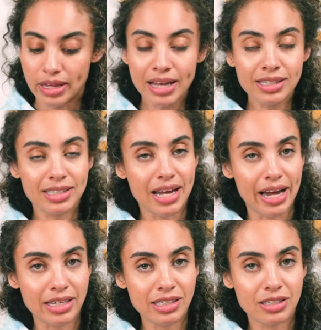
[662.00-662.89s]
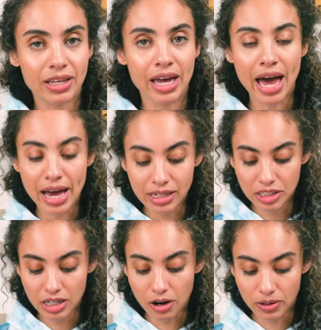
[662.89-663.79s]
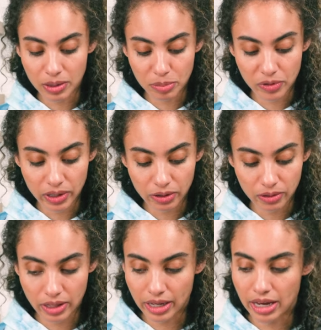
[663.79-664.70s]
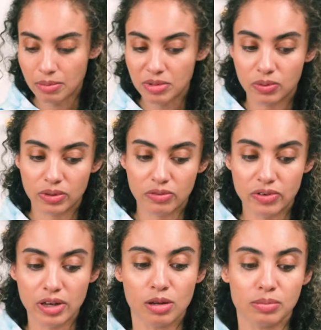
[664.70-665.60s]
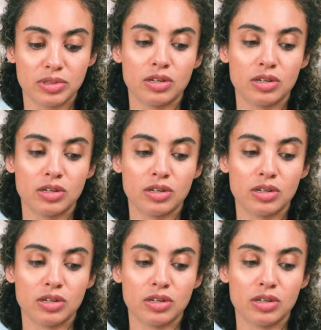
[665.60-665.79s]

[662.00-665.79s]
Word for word: That's nice. So they actually already preloaded the camera with film.